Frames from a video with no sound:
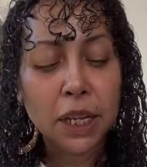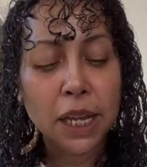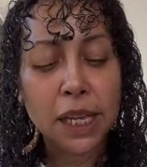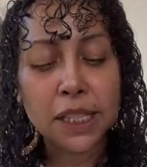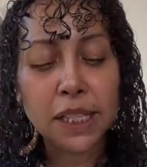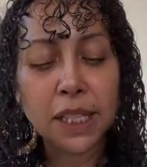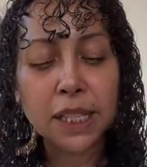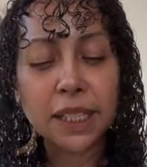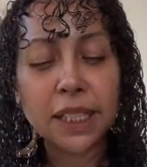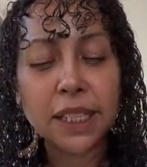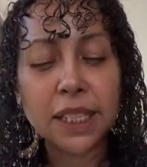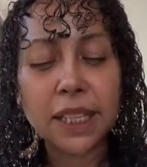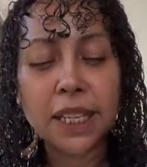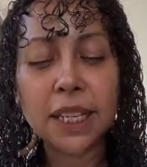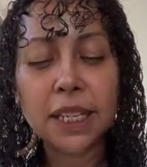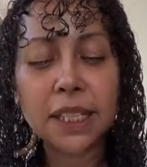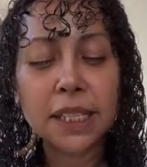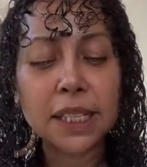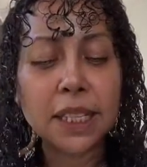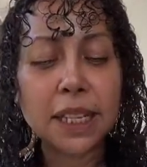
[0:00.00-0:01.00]
It's a
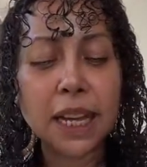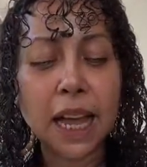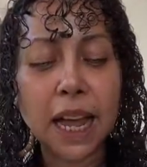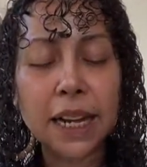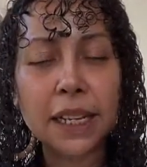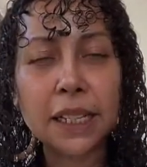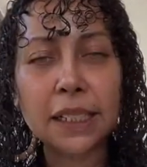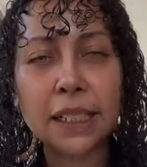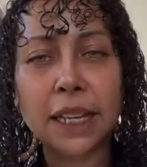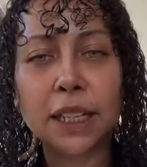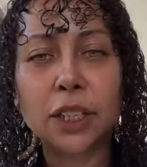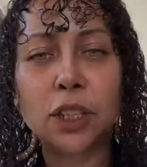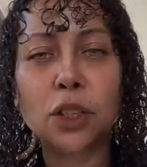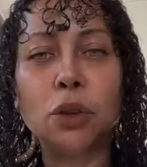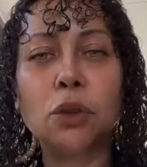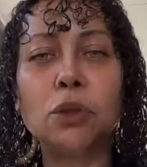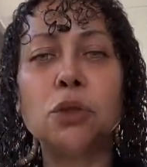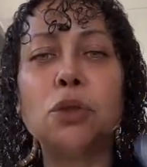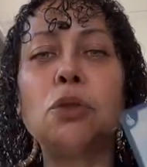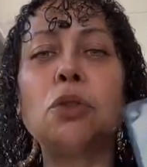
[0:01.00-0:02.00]
need to kind of like, you
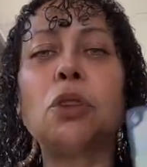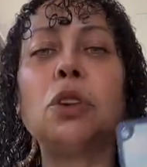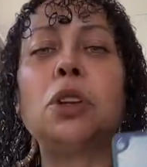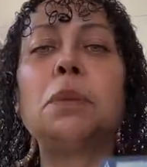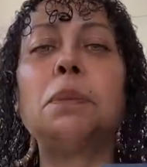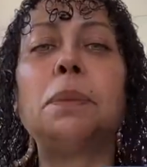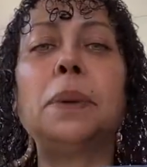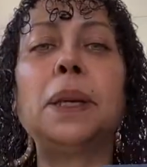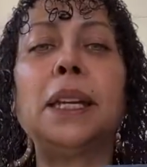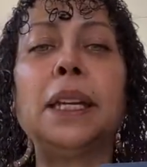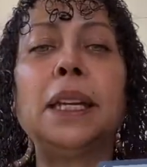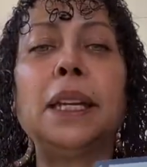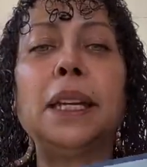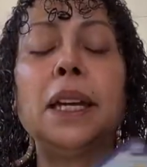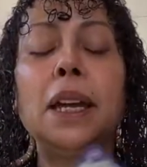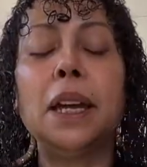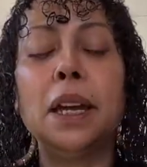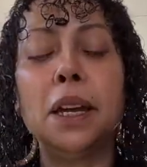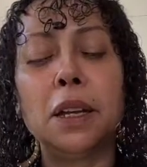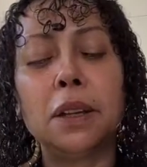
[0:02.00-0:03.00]
know, you could
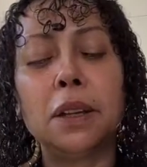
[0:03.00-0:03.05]
be